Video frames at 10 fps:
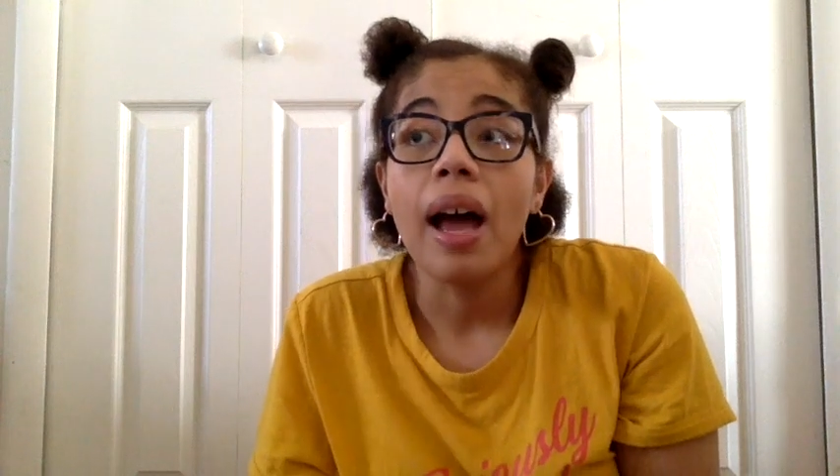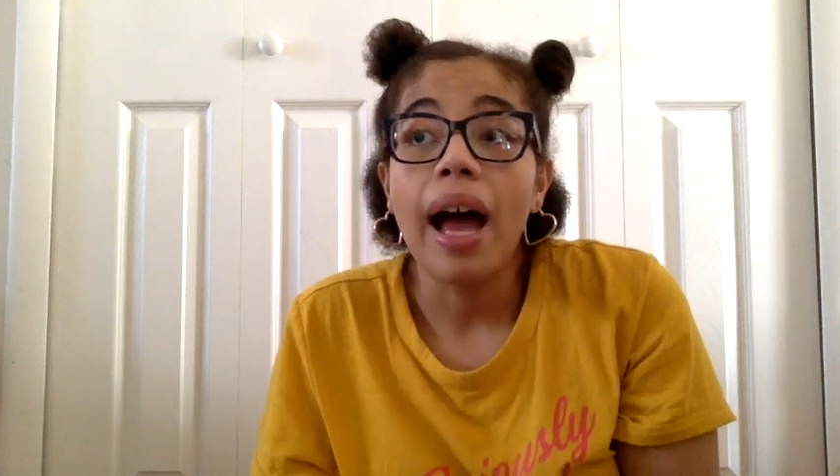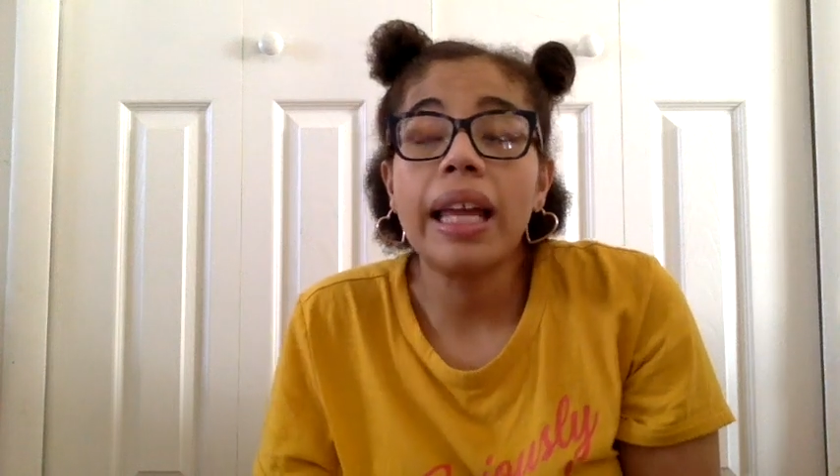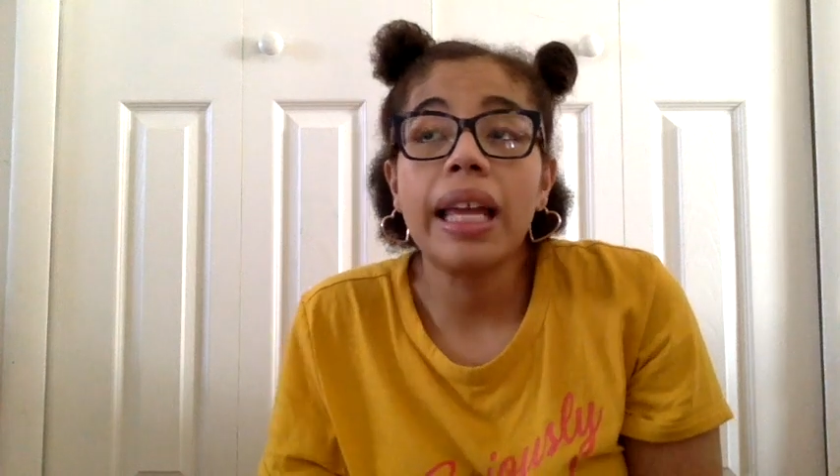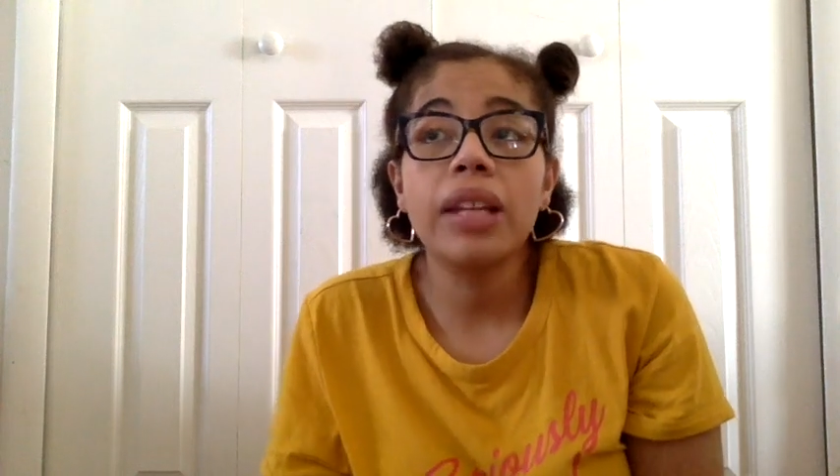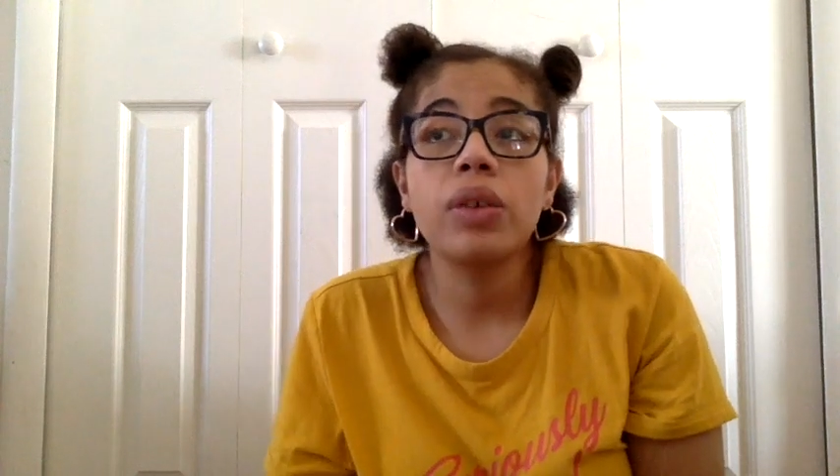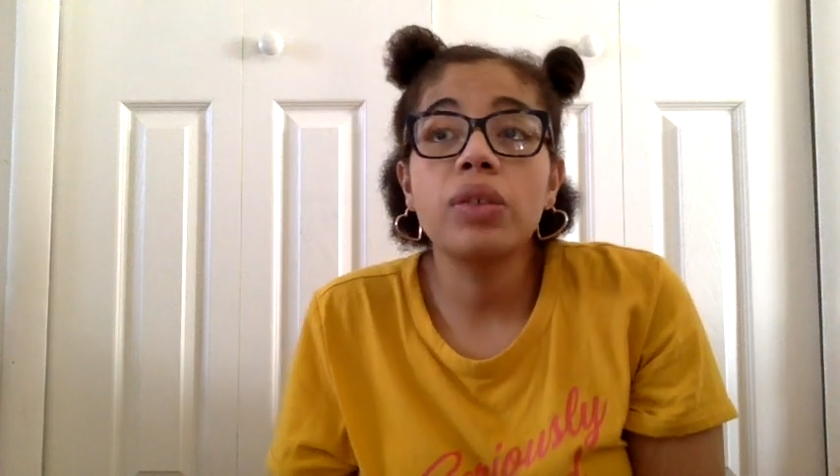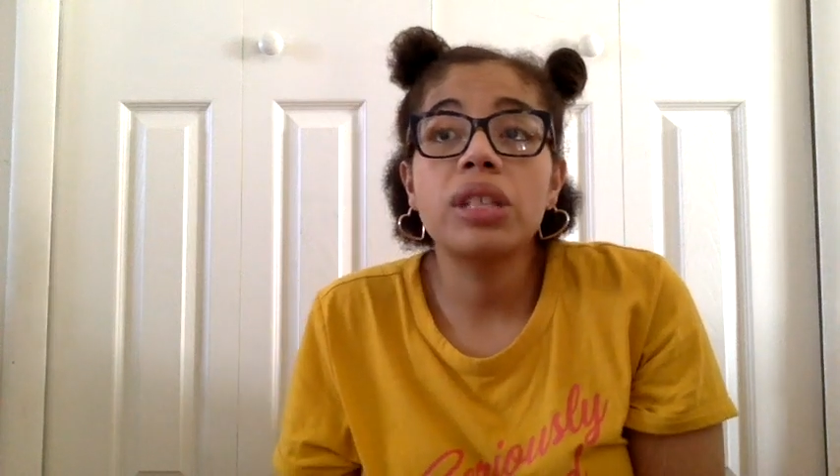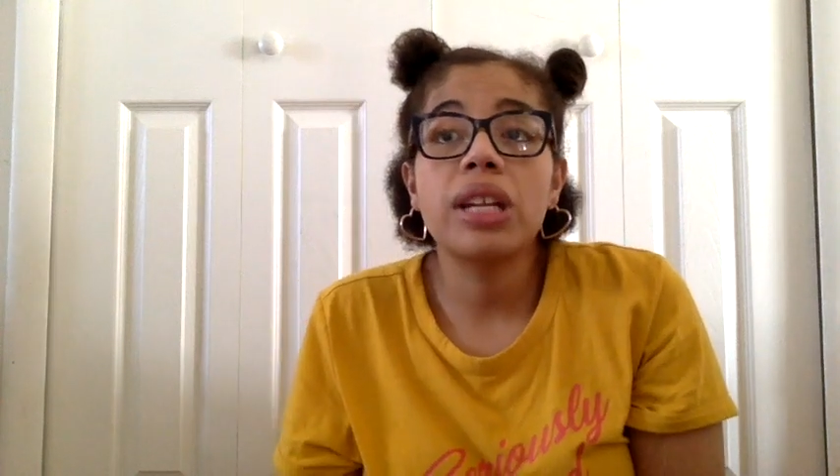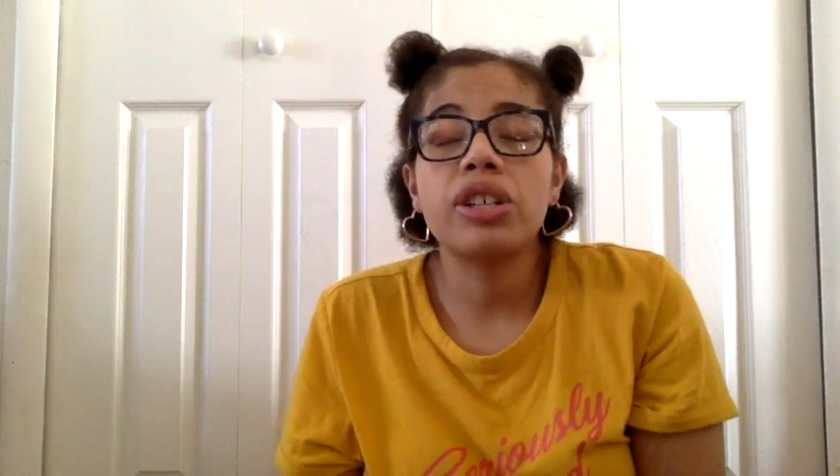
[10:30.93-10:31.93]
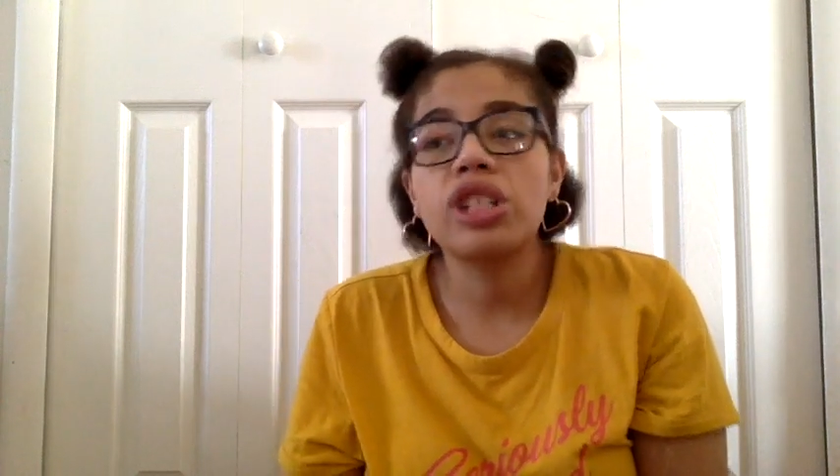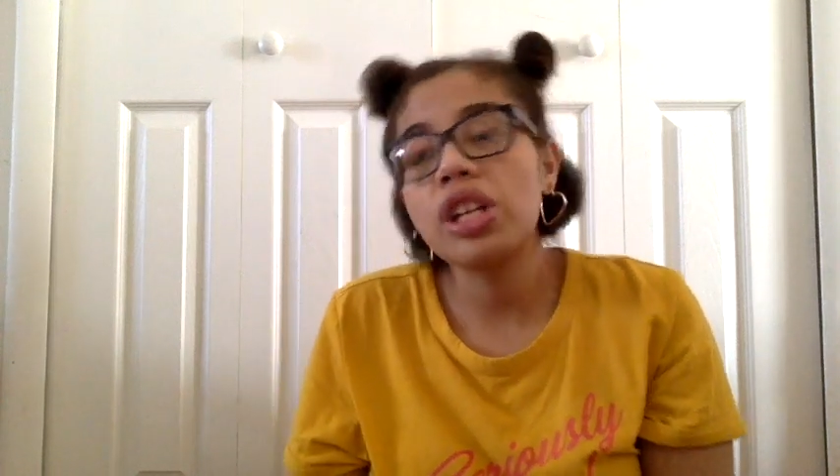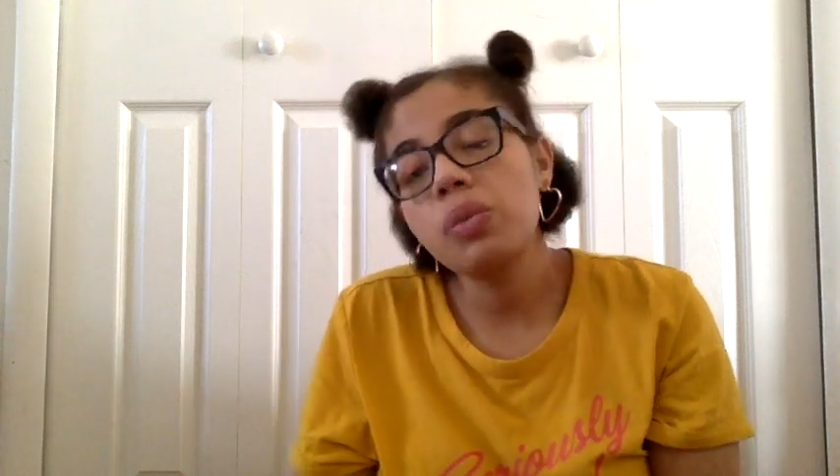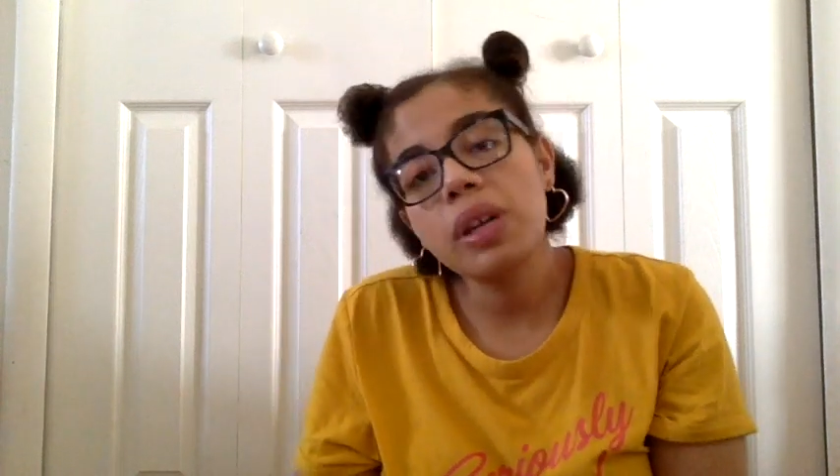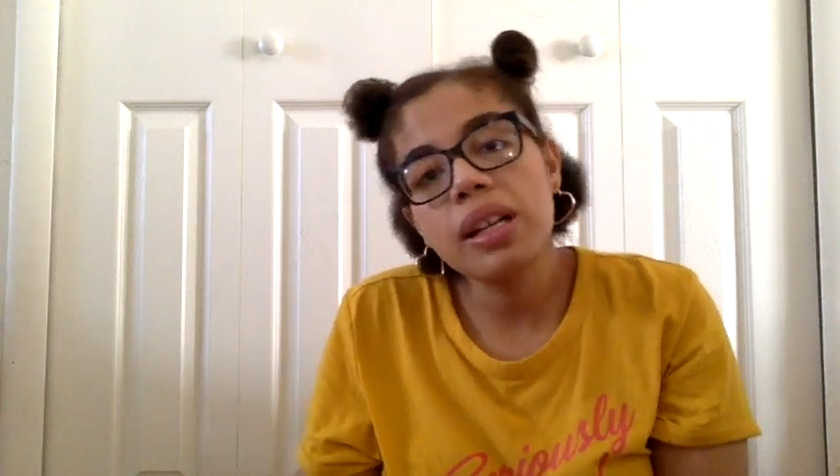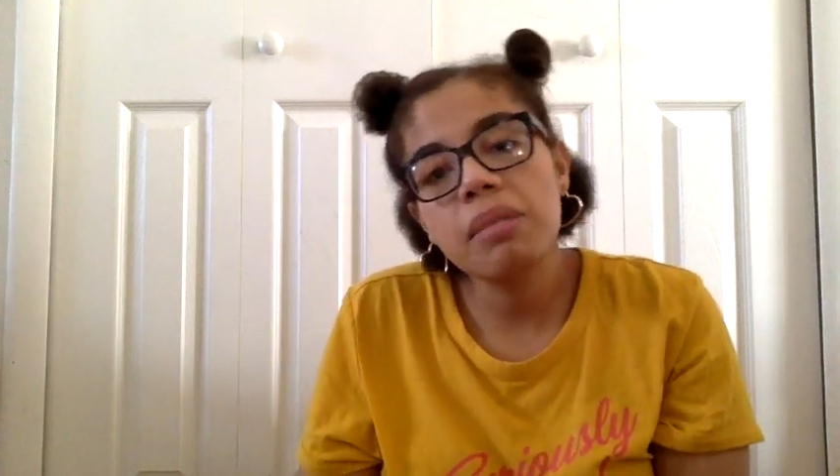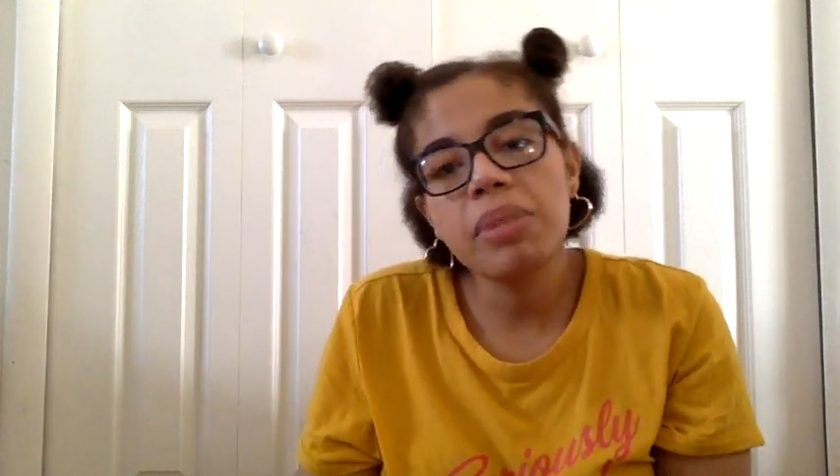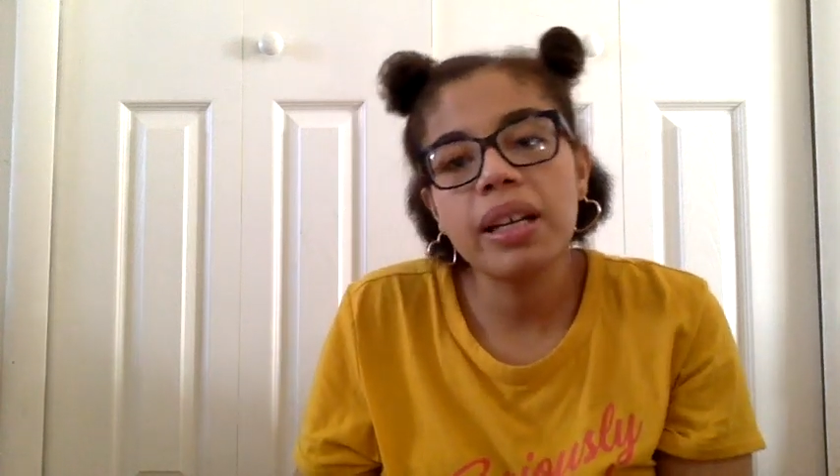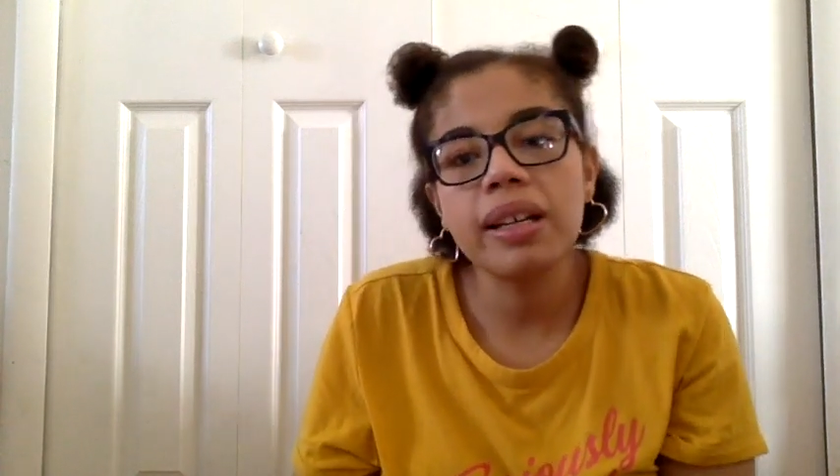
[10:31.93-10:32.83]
I like those that are genuine